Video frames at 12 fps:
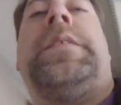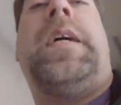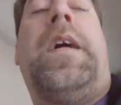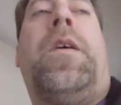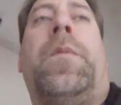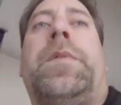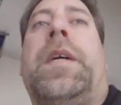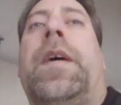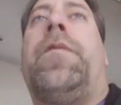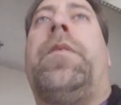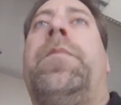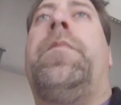I hope to have
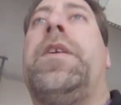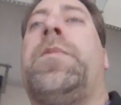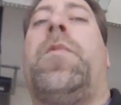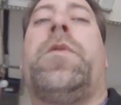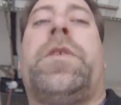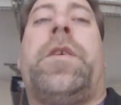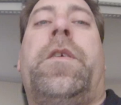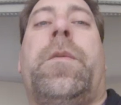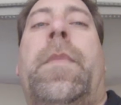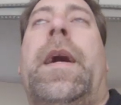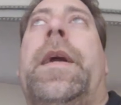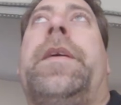a much more secure
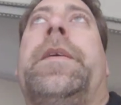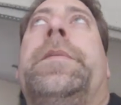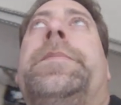bike.